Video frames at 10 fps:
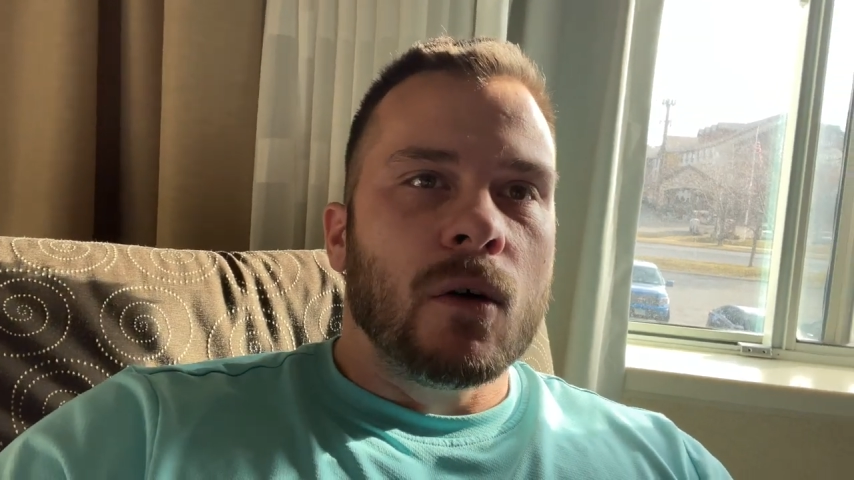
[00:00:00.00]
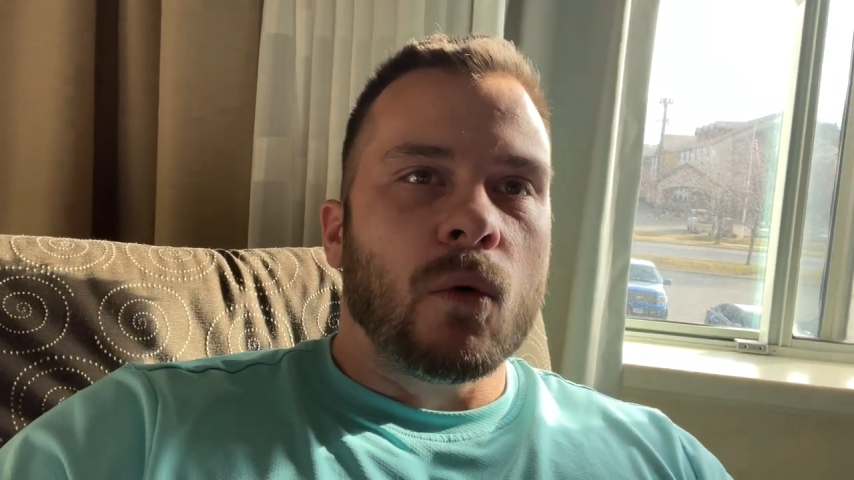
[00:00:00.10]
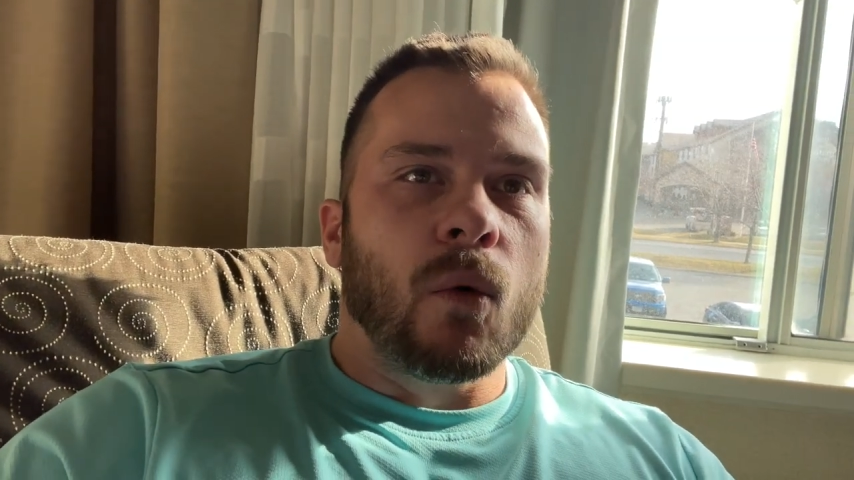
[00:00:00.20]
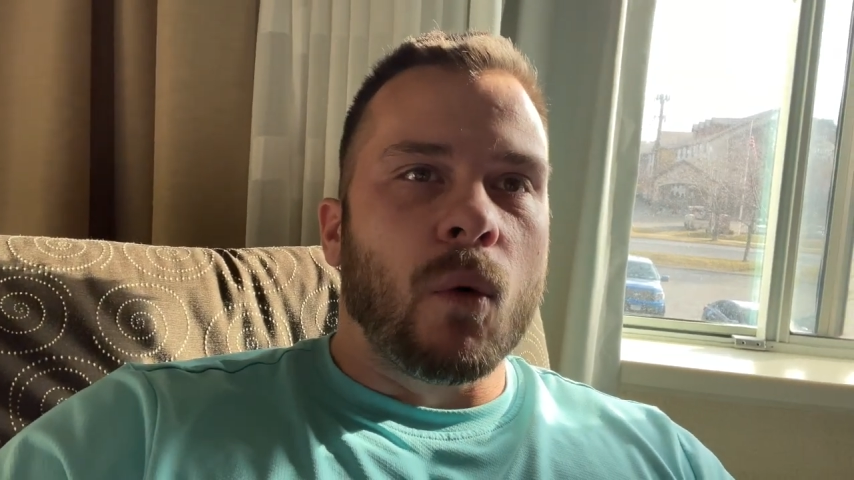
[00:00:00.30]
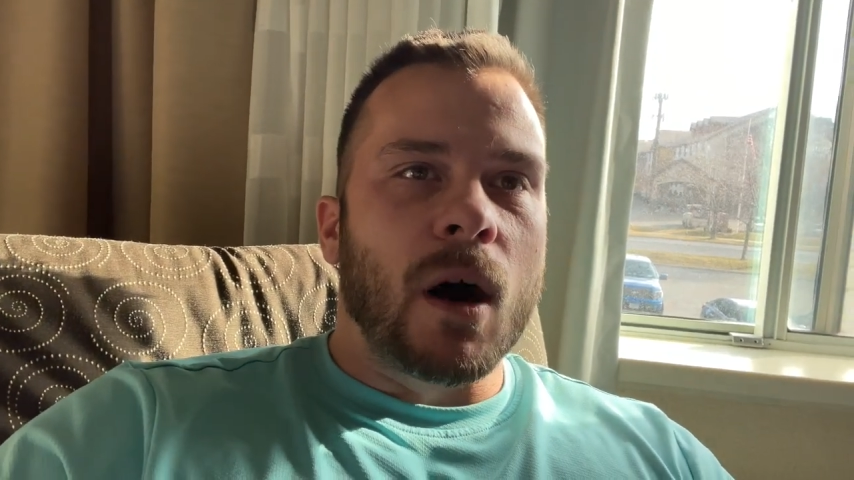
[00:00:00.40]

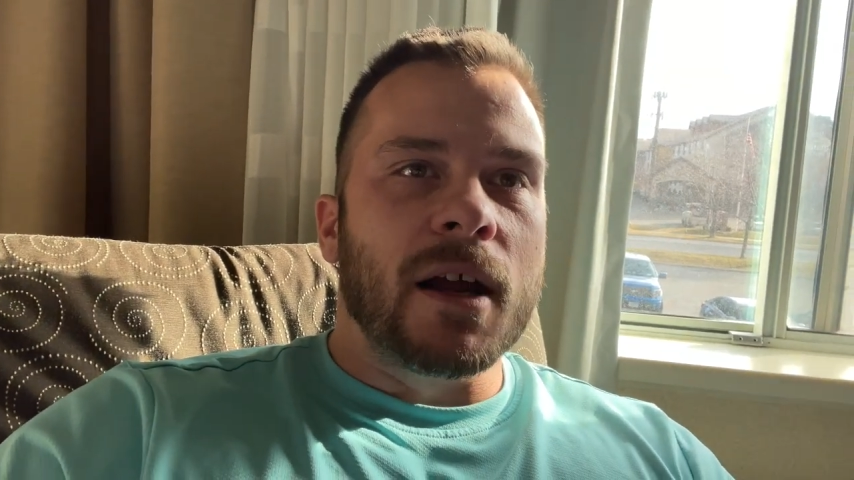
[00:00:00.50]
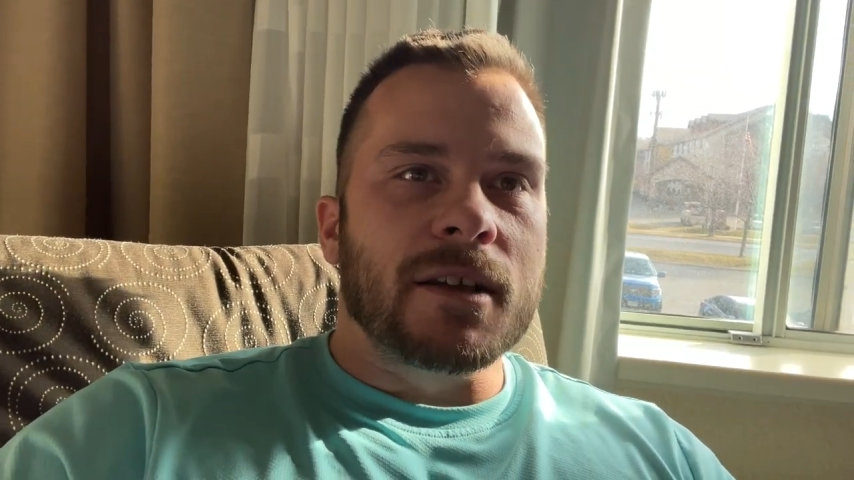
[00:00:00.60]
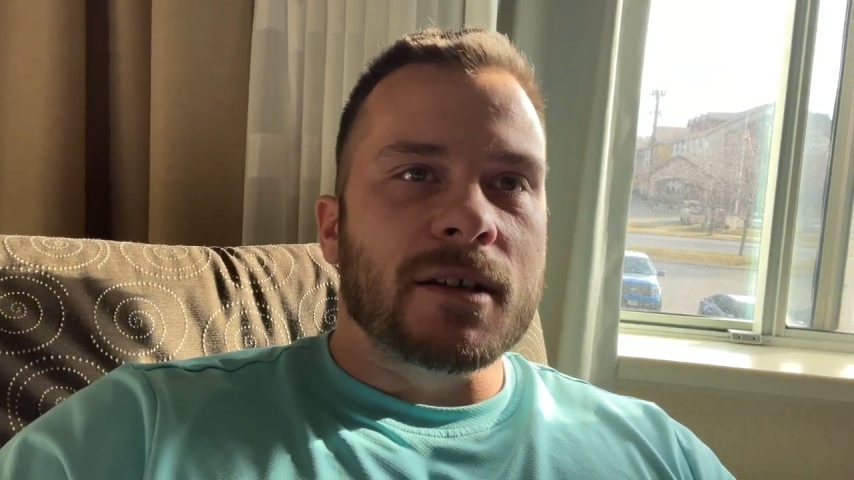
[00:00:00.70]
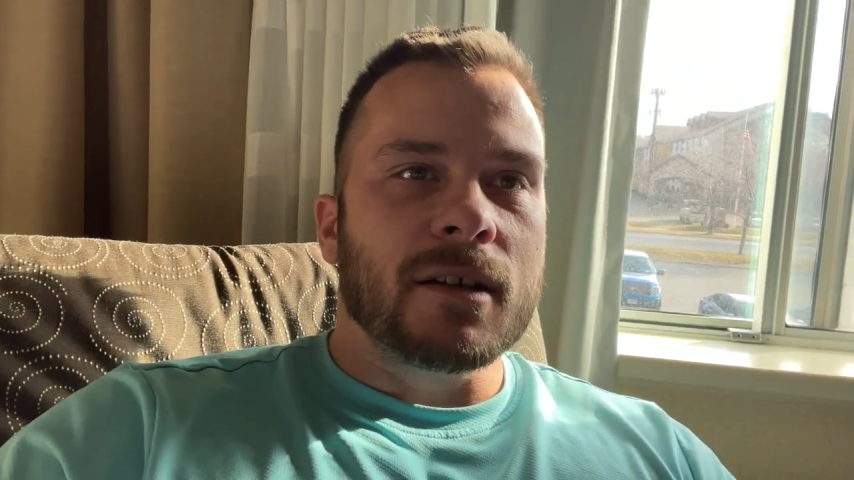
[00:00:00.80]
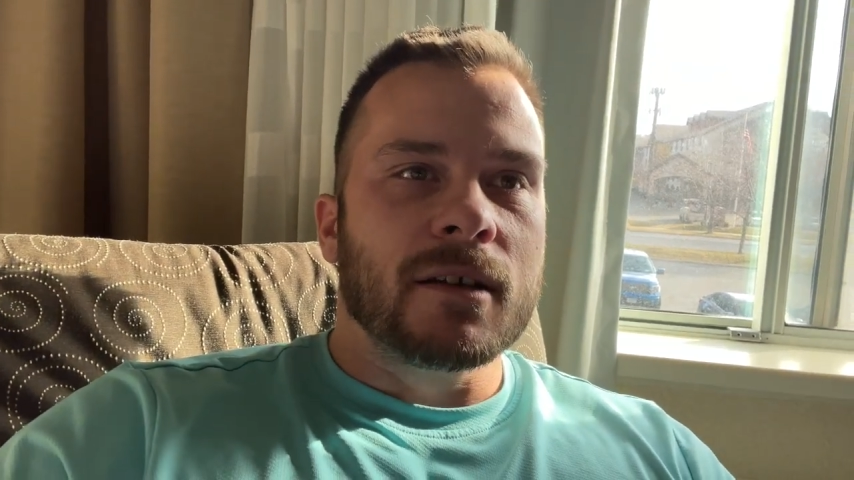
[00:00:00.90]

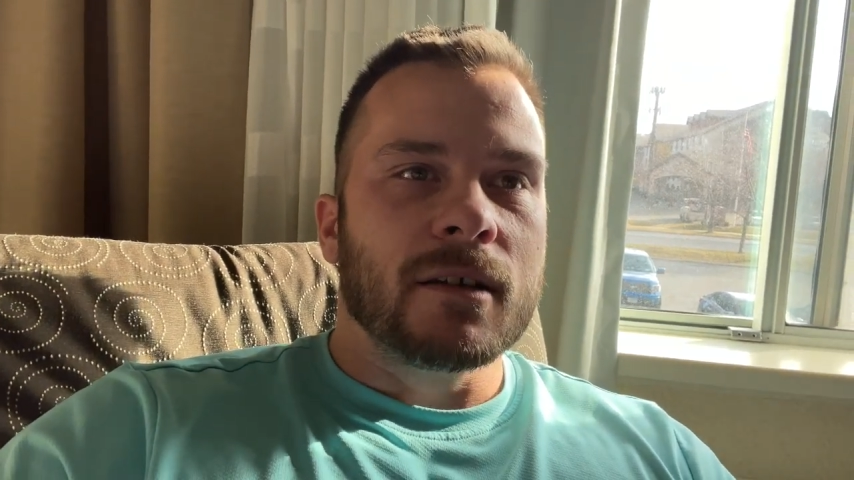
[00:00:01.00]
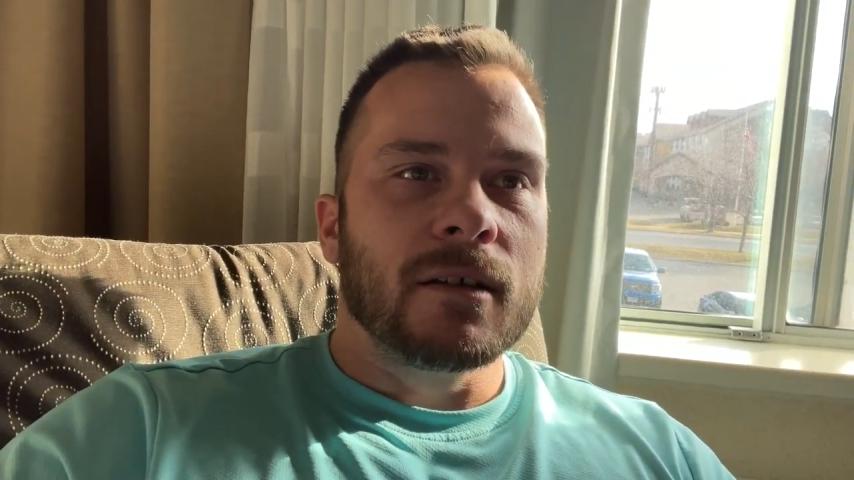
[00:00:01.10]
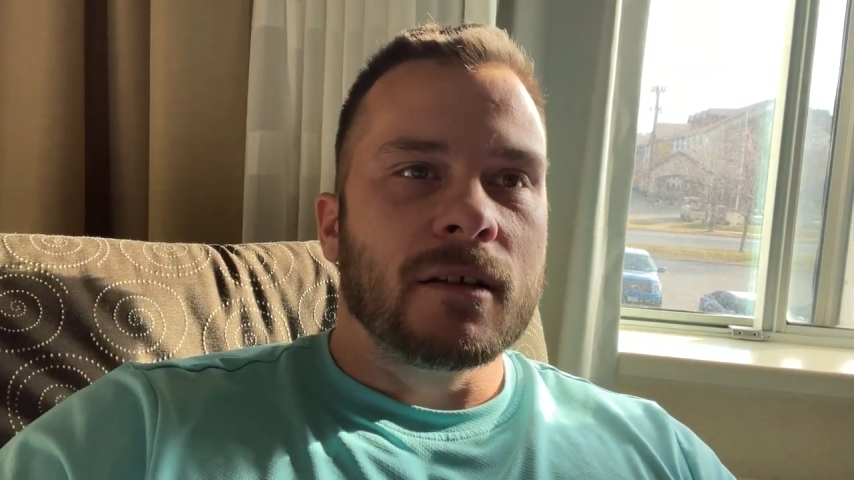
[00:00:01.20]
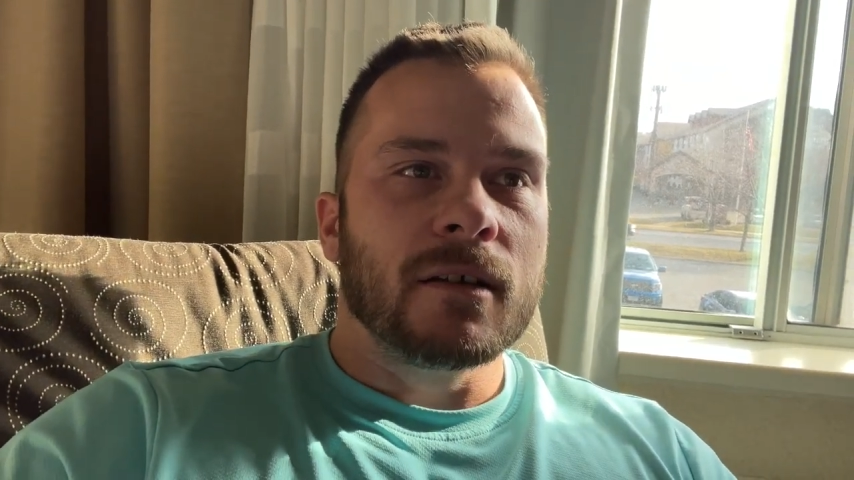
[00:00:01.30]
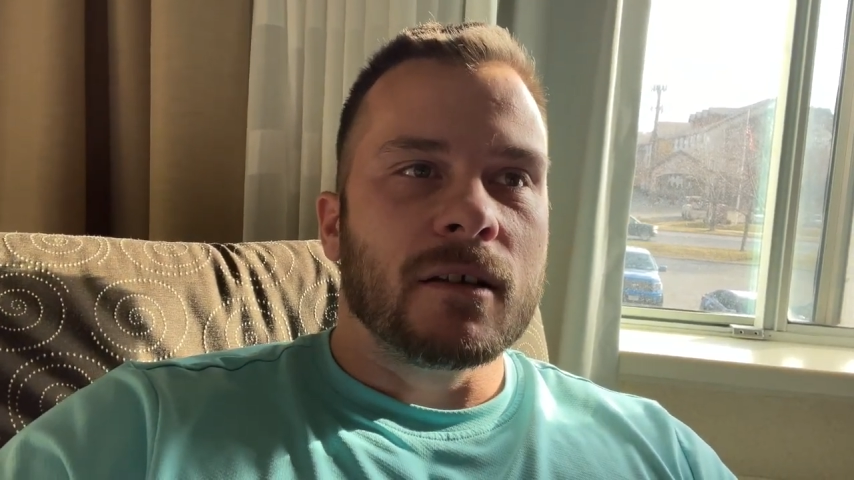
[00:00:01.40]
what
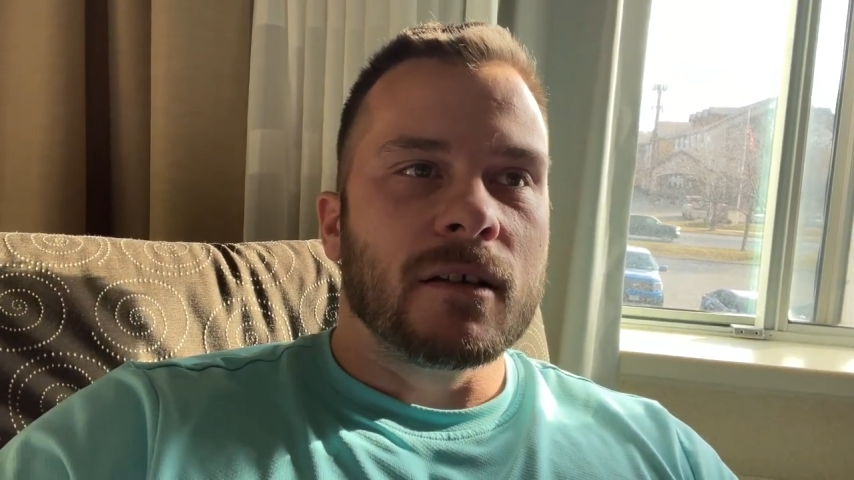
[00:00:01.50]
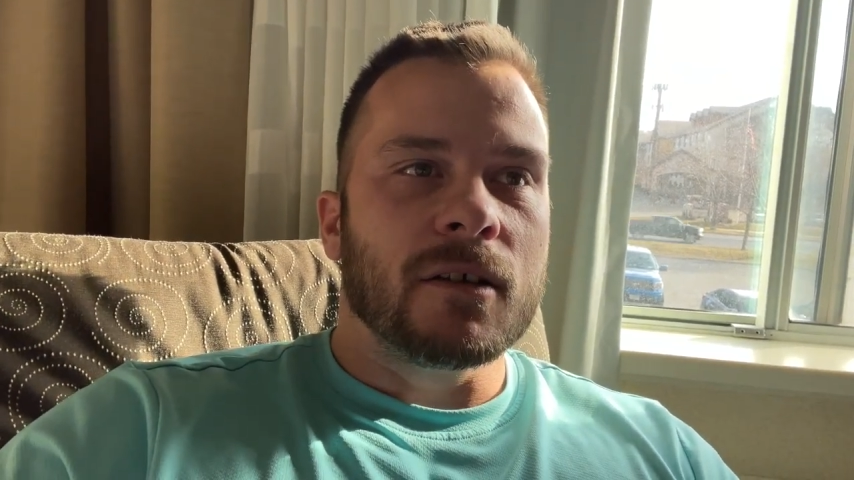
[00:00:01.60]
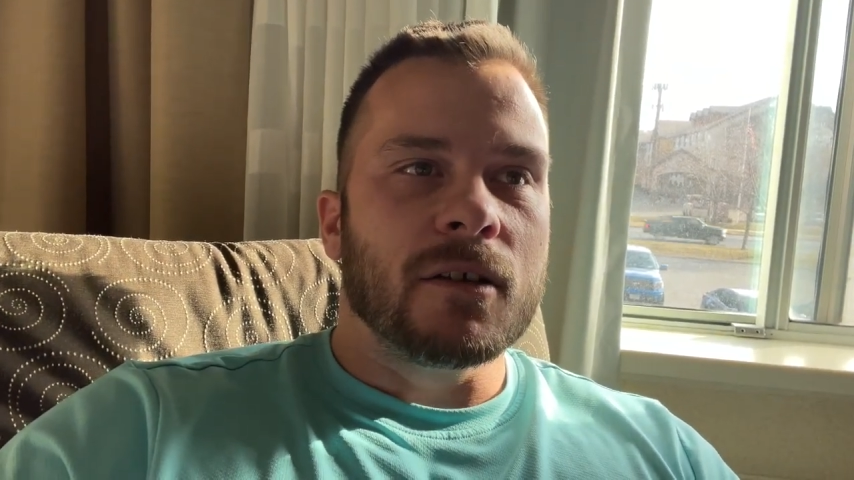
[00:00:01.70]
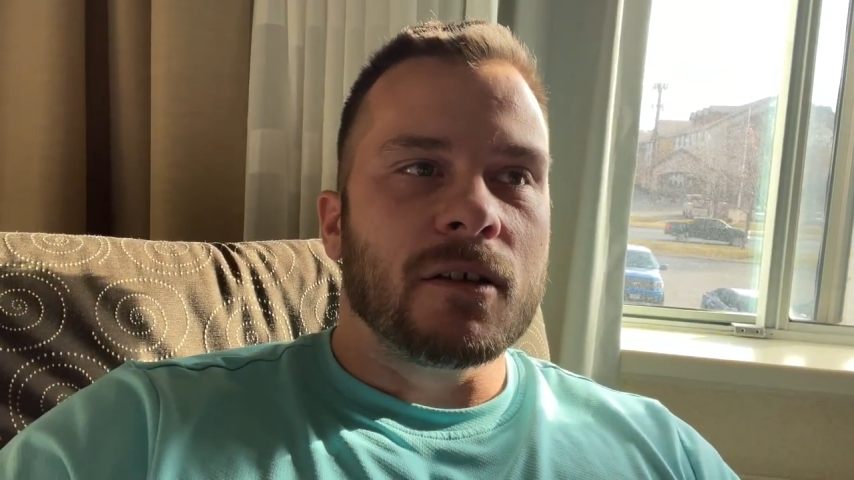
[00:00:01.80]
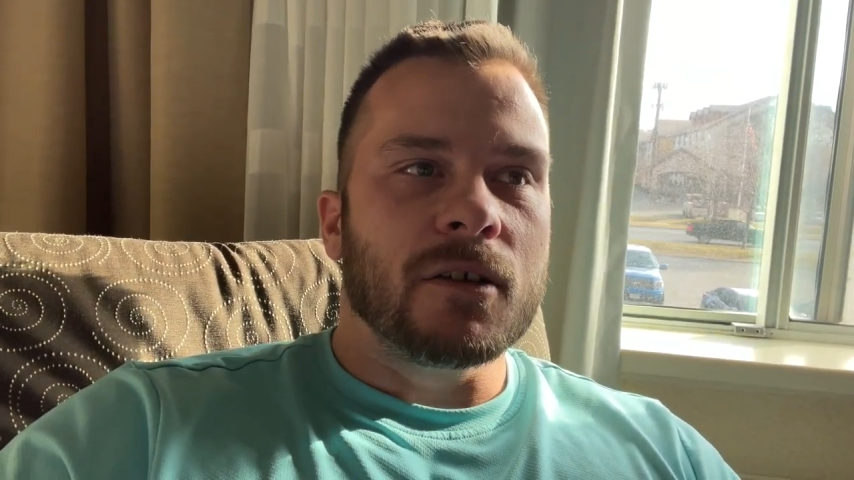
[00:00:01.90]

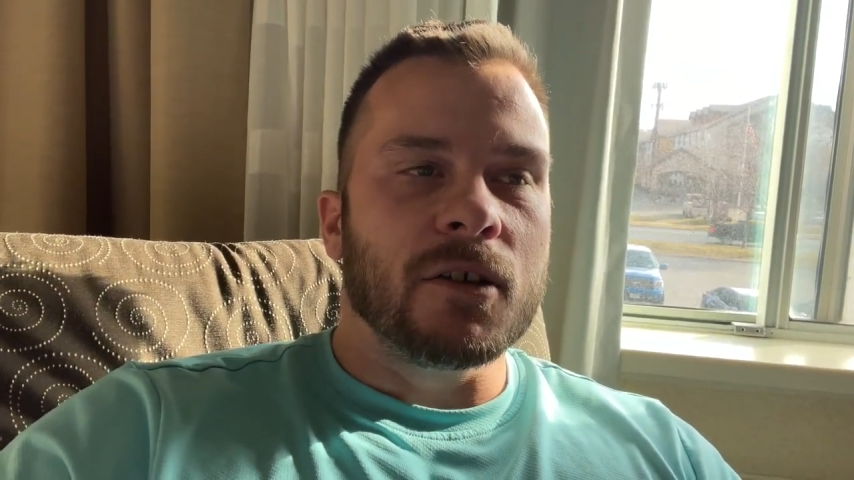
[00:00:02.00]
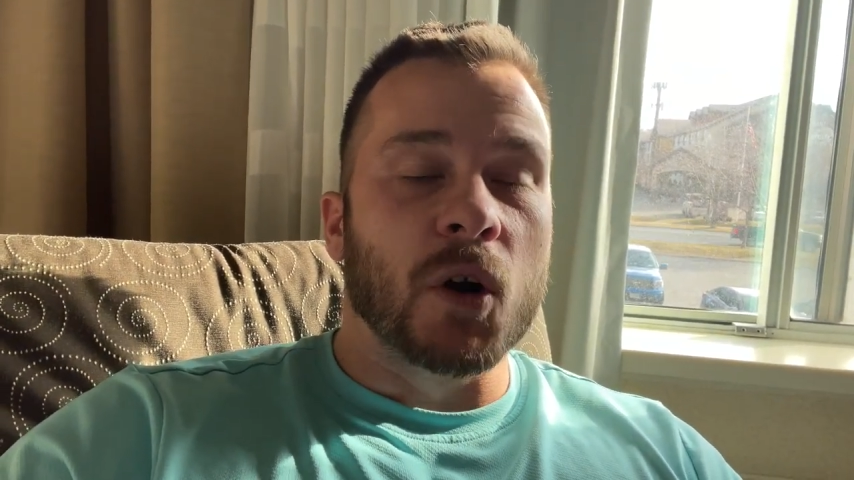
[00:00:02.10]
you